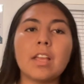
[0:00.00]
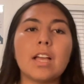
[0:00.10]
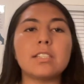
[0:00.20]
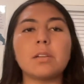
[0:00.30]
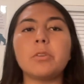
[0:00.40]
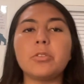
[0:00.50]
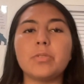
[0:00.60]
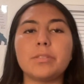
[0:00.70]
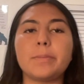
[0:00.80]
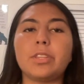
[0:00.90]
As someone who
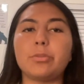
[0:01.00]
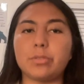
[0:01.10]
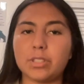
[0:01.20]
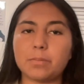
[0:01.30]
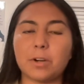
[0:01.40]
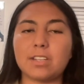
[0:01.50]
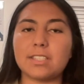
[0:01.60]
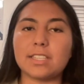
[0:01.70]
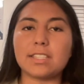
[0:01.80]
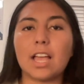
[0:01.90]
has been through this
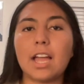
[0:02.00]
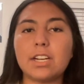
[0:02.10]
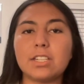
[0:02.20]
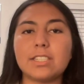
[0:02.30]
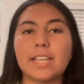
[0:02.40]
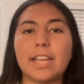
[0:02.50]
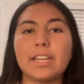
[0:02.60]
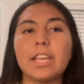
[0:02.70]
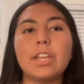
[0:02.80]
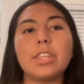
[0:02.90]
process, I understand
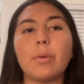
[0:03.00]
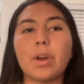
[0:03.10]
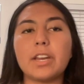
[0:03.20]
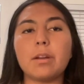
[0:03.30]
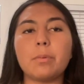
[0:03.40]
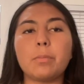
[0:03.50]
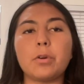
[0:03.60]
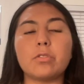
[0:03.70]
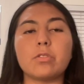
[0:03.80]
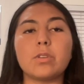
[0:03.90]
that writing a
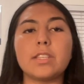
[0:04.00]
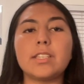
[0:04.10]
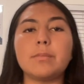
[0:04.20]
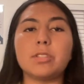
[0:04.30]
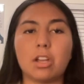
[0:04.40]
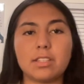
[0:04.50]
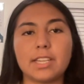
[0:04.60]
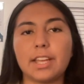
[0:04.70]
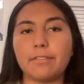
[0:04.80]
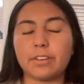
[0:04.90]
proposal can seem daunting
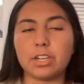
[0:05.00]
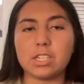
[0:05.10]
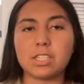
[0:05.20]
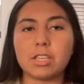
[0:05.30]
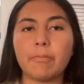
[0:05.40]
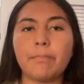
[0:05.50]
at first.